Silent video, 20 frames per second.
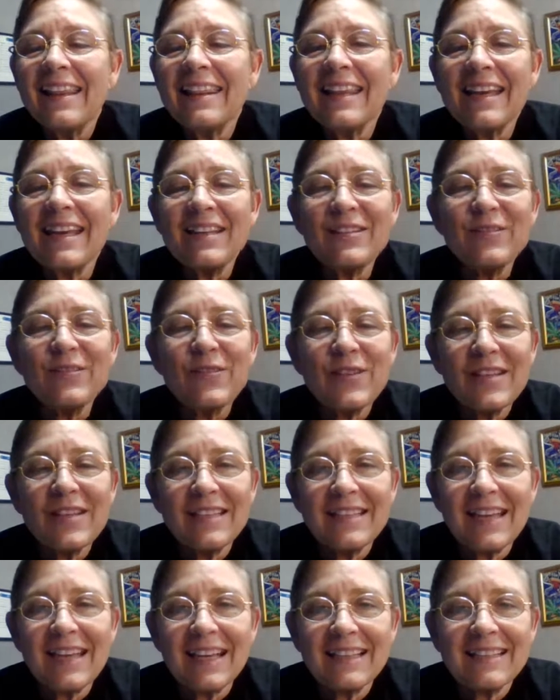Thanks for the
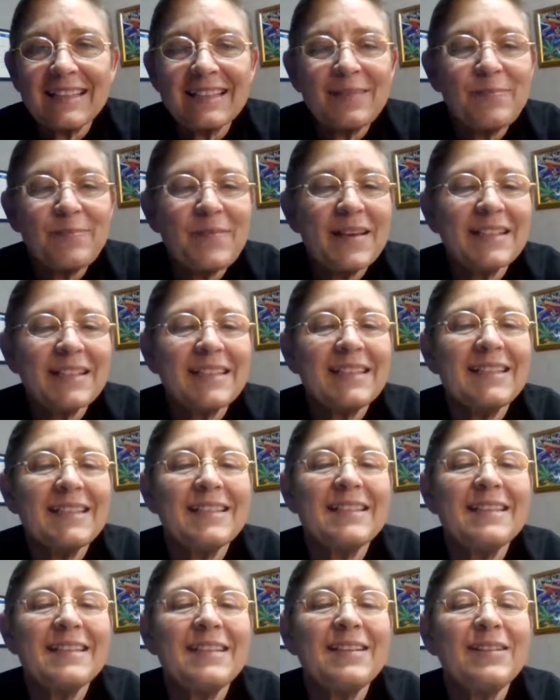texts and
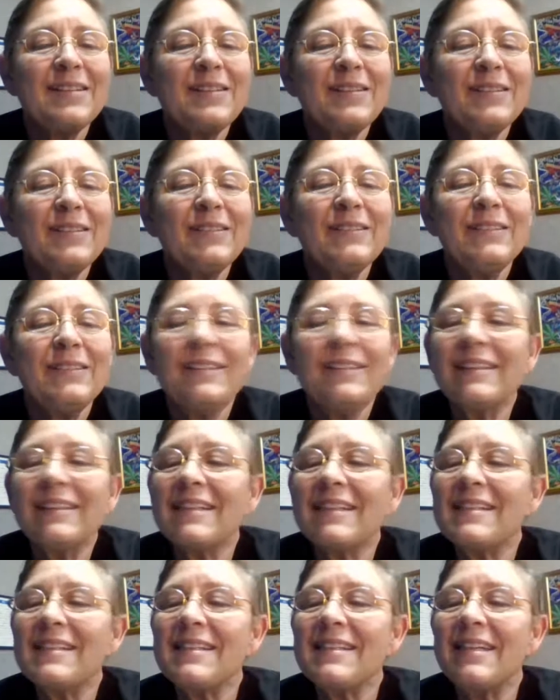messages, too.
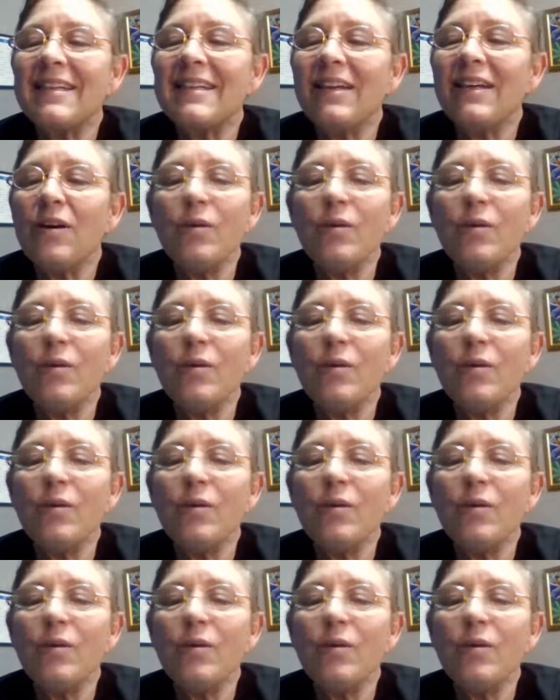Let's see.